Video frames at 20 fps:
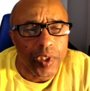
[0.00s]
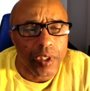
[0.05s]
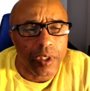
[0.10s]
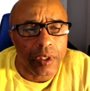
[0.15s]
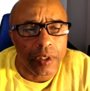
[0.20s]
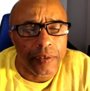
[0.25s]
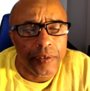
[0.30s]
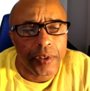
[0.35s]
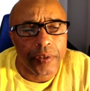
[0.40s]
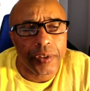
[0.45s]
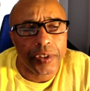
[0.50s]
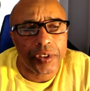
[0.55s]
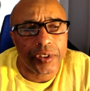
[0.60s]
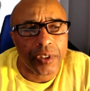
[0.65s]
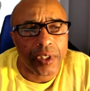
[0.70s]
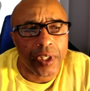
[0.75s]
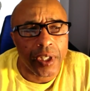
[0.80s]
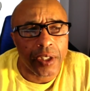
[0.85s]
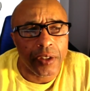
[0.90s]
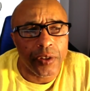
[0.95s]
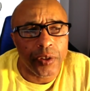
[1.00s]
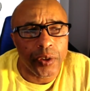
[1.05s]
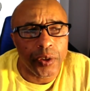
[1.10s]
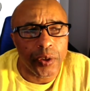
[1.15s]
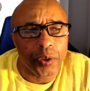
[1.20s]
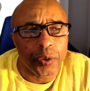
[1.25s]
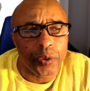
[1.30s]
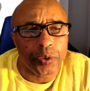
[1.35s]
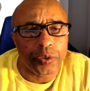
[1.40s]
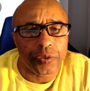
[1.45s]
very sad
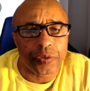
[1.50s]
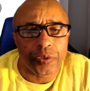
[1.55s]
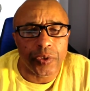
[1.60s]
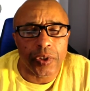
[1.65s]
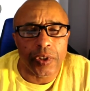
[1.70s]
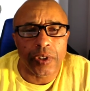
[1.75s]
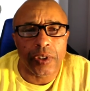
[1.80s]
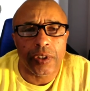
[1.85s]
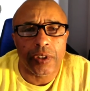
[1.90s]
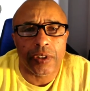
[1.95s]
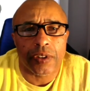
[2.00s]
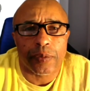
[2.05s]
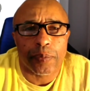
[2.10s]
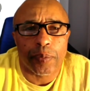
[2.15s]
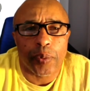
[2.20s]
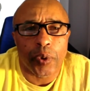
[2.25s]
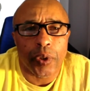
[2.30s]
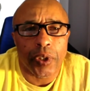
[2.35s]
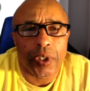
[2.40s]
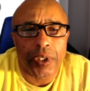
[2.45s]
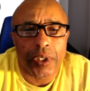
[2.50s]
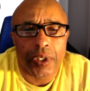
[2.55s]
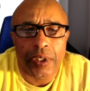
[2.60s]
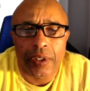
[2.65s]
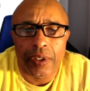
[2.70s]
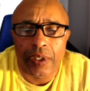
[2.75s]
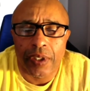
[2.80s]
news. Really disappointed